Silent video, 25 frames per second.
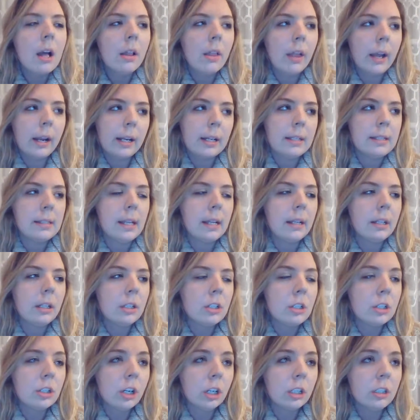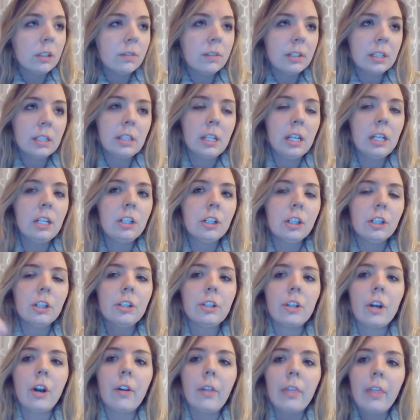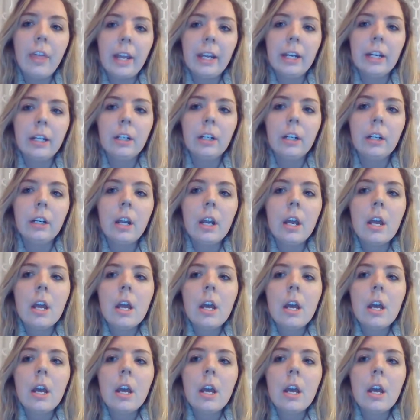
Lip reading: Like I said, constructivist teachers are there